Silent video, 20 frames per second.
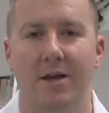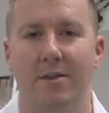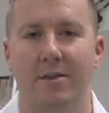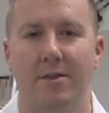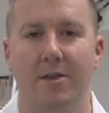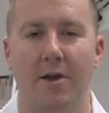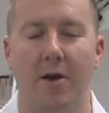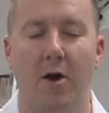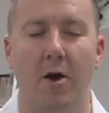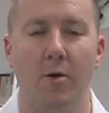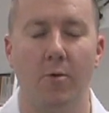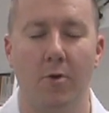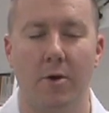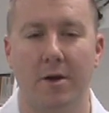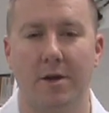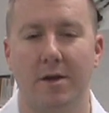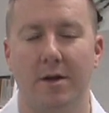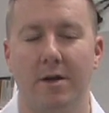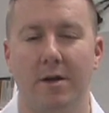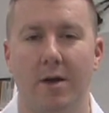They all
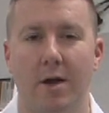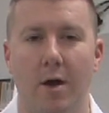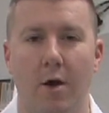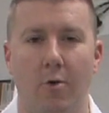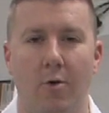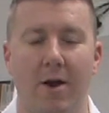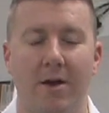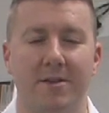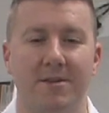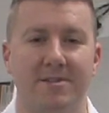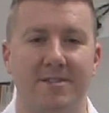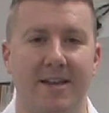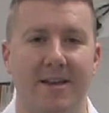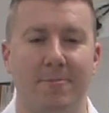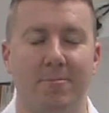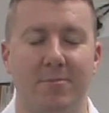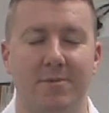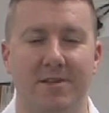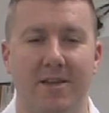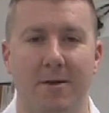work around the
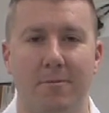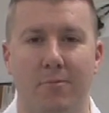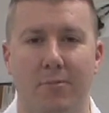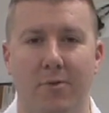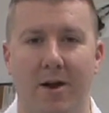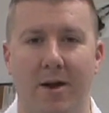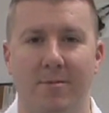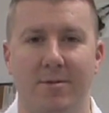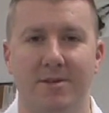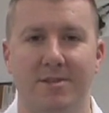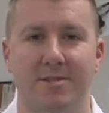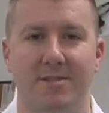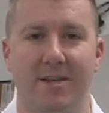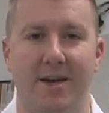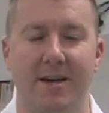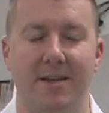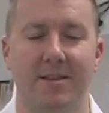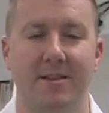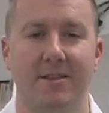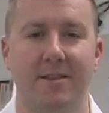same, same premise,
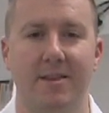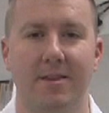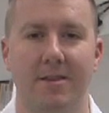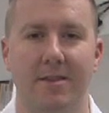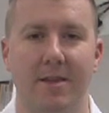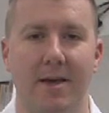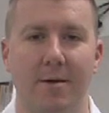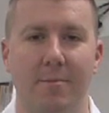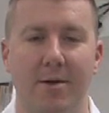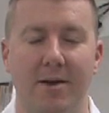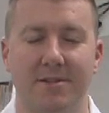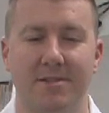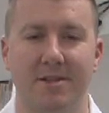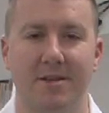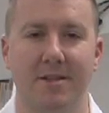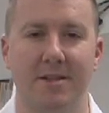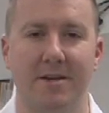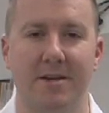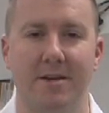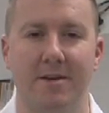that they
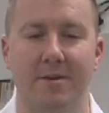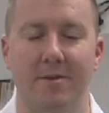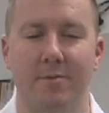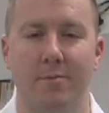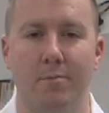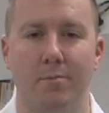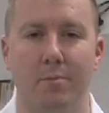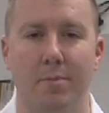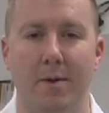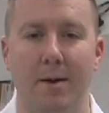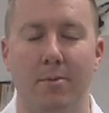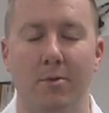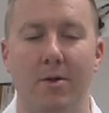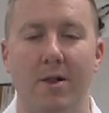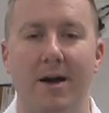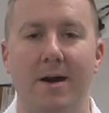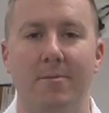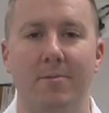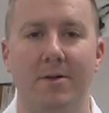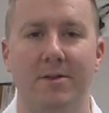basically bubble
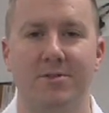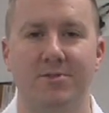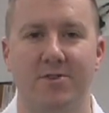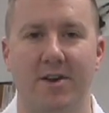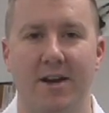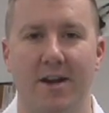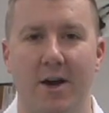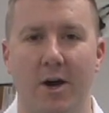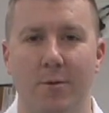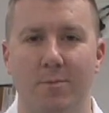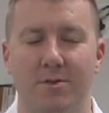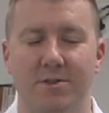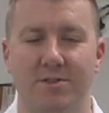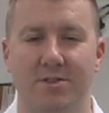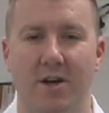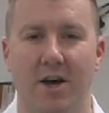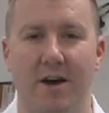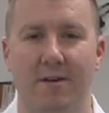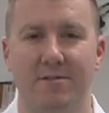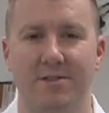up and try to help
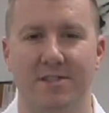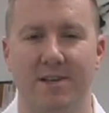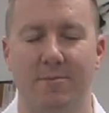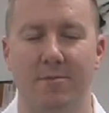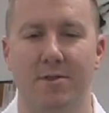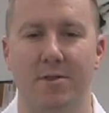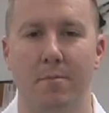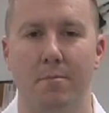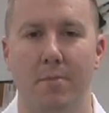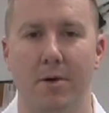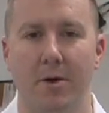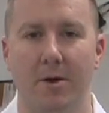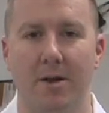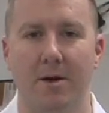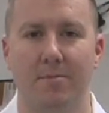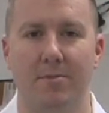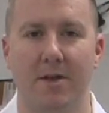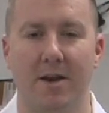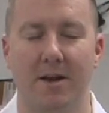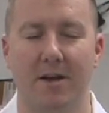dissolve some of the
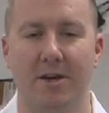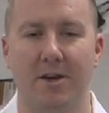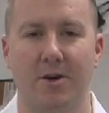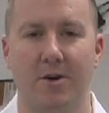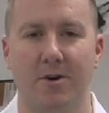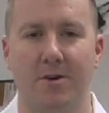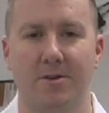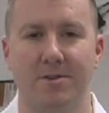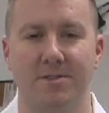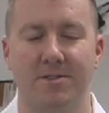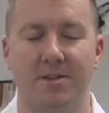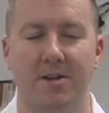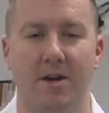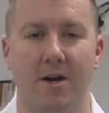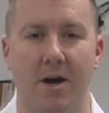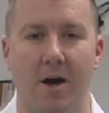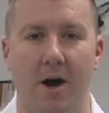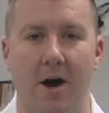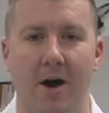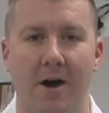buildup that occurs
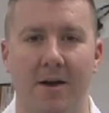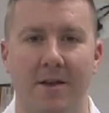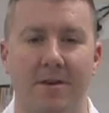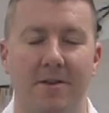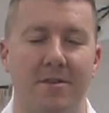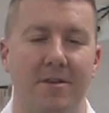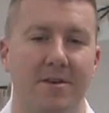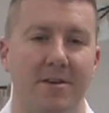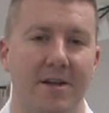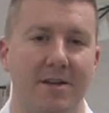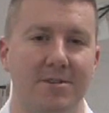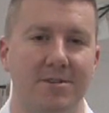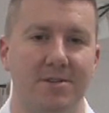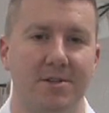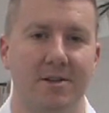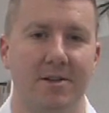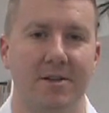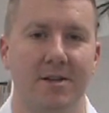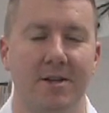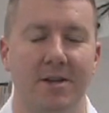on the
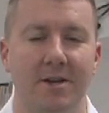denture.